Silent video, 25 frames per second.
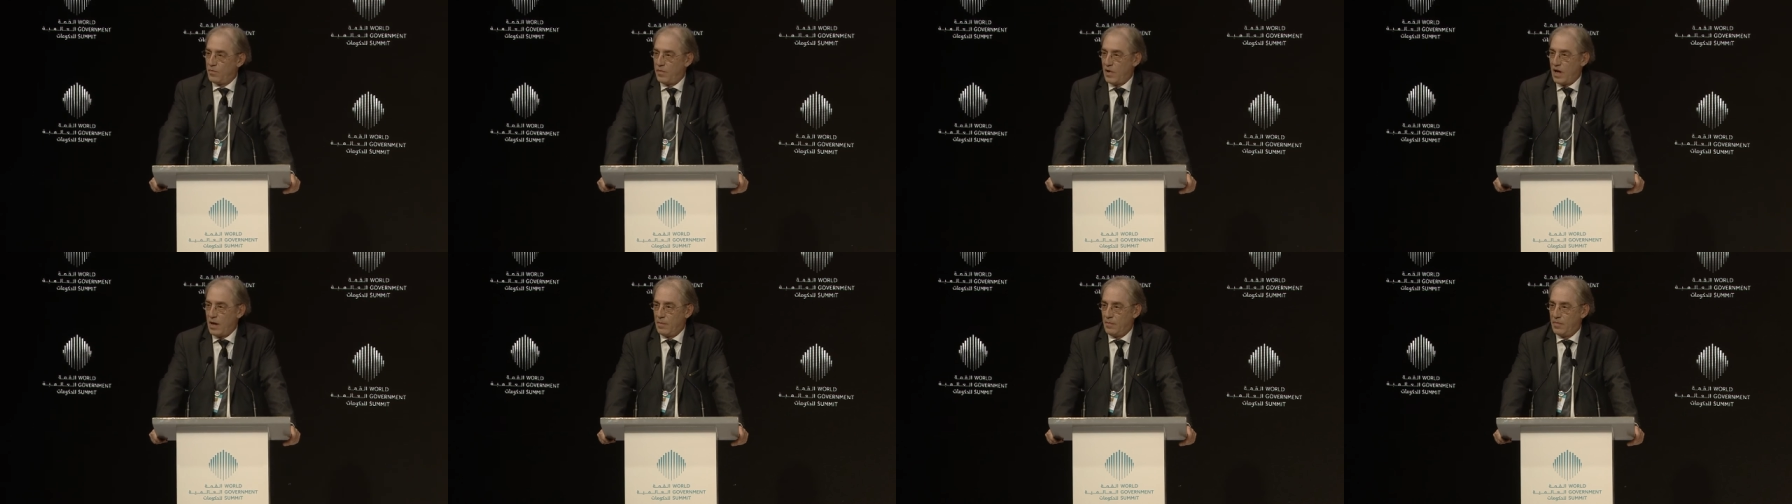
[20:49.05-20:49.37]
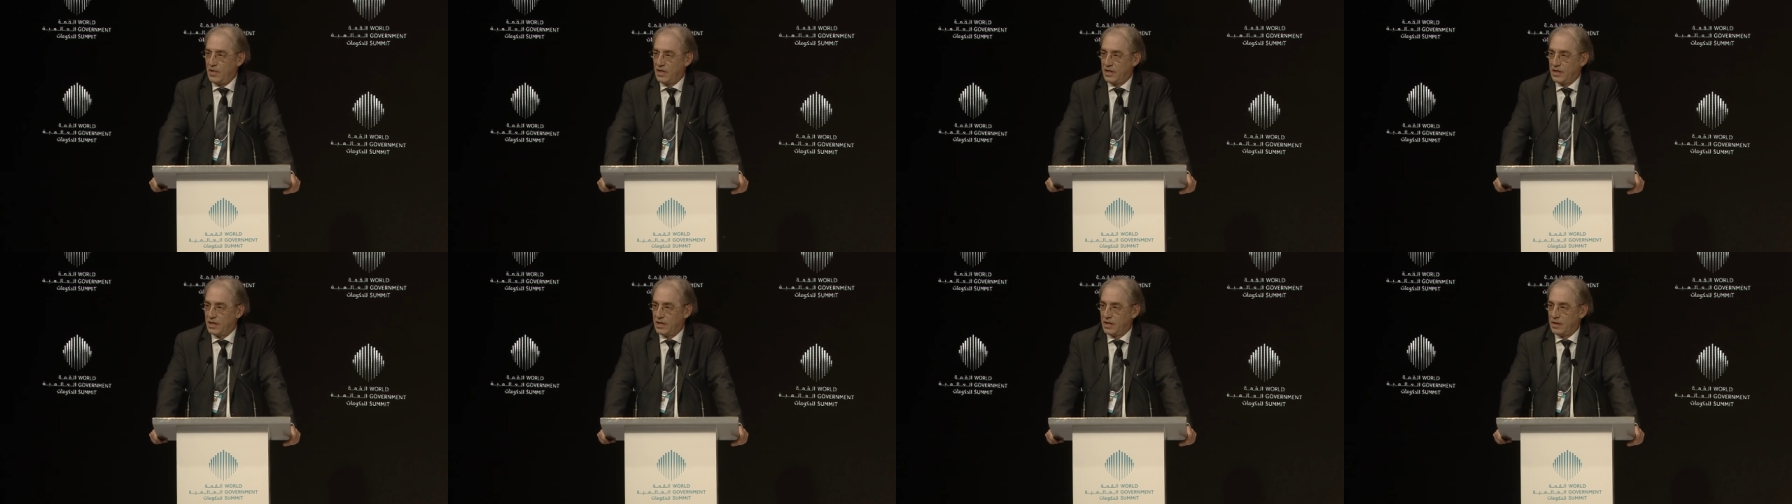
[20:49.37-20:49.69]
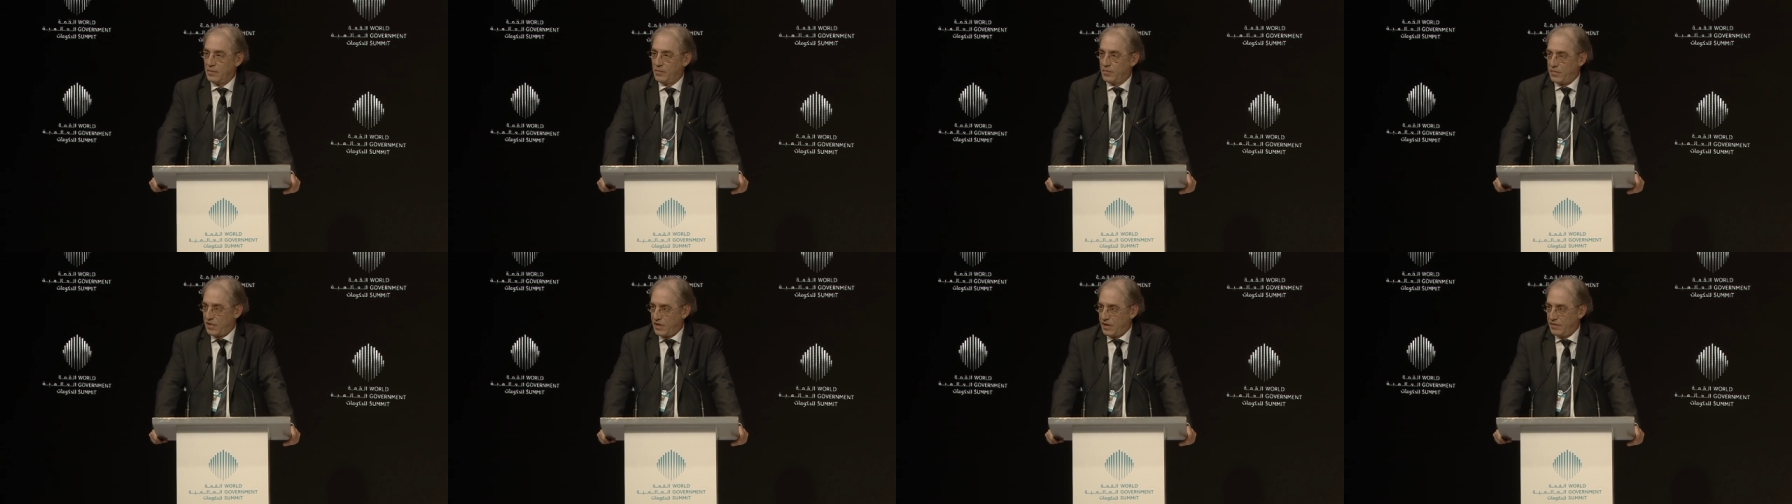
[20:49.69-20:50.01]
public
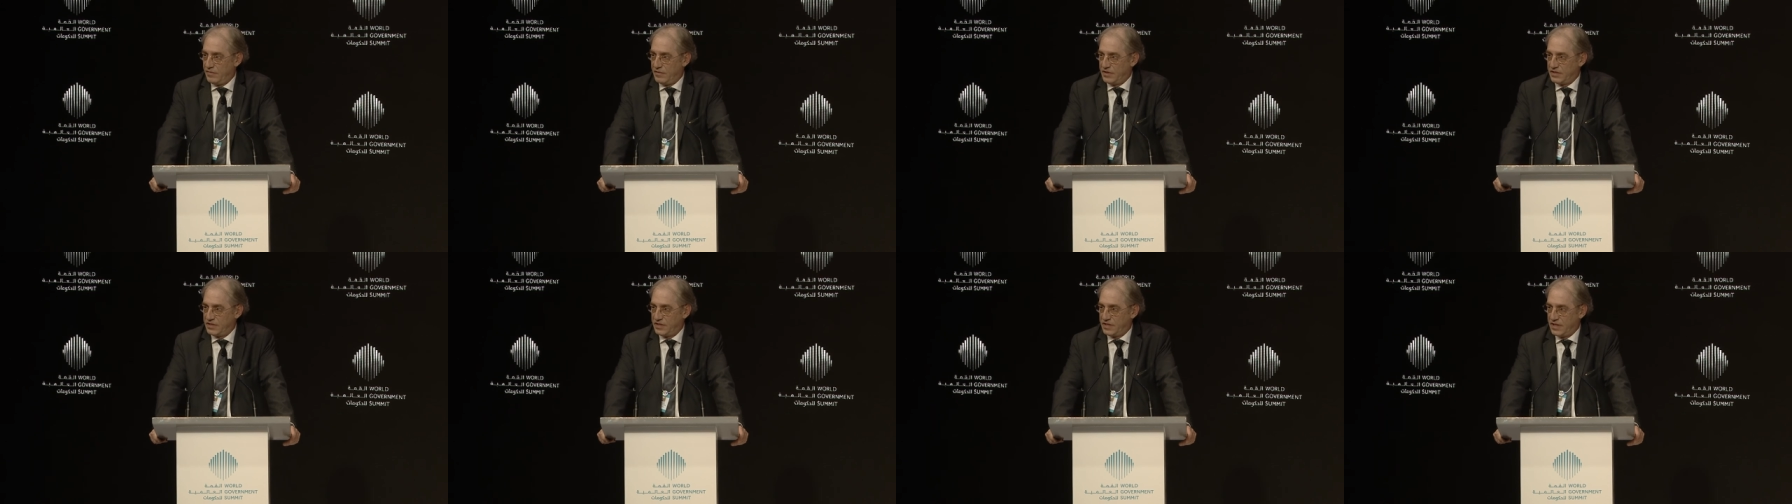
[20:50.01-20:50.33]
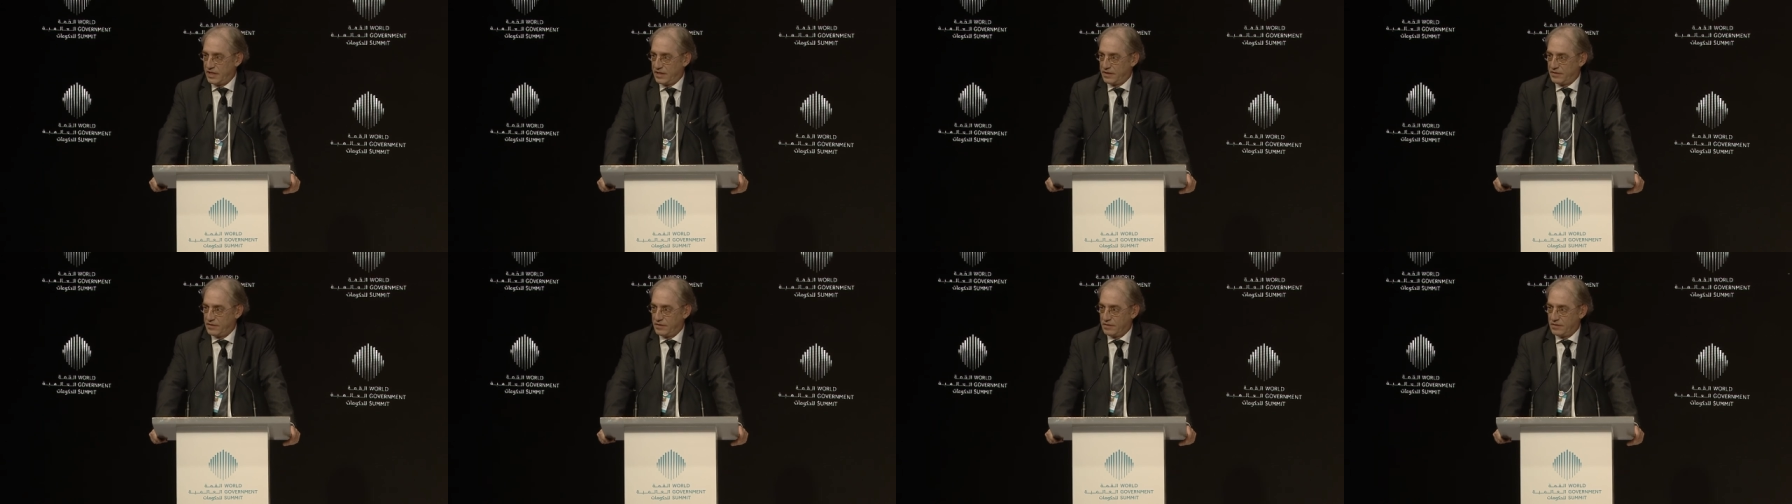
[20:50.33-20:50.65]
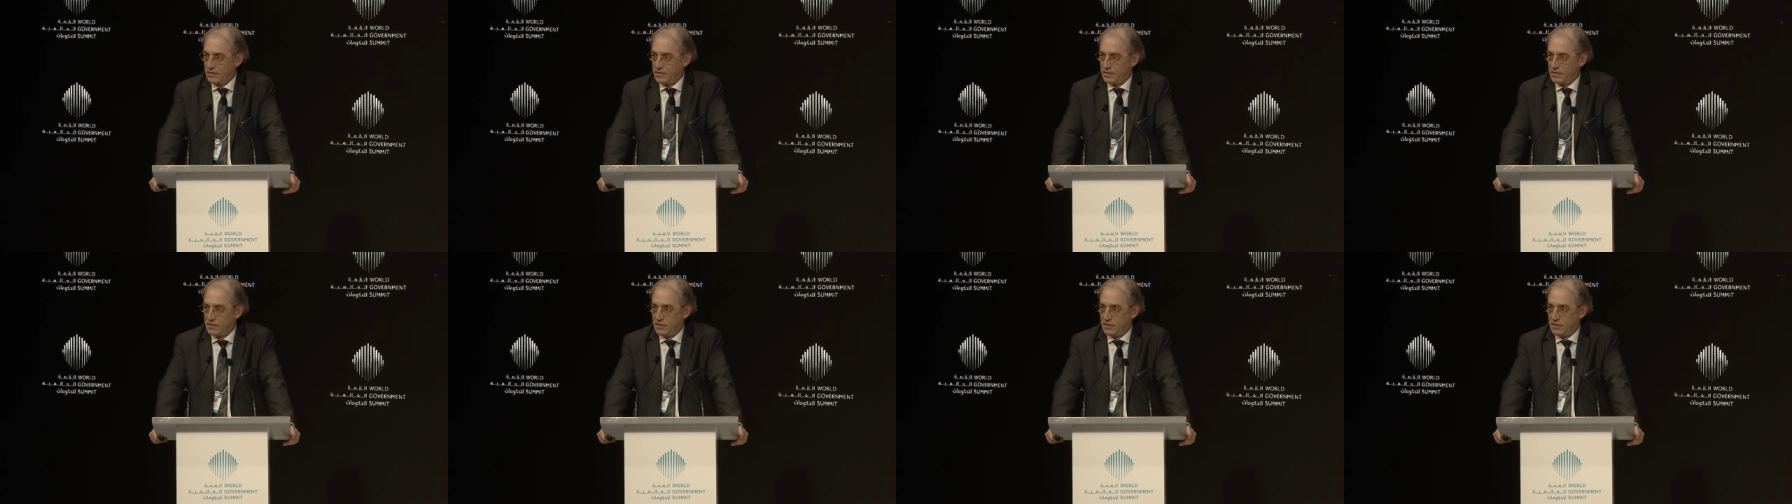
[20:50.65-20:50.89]
and private sector.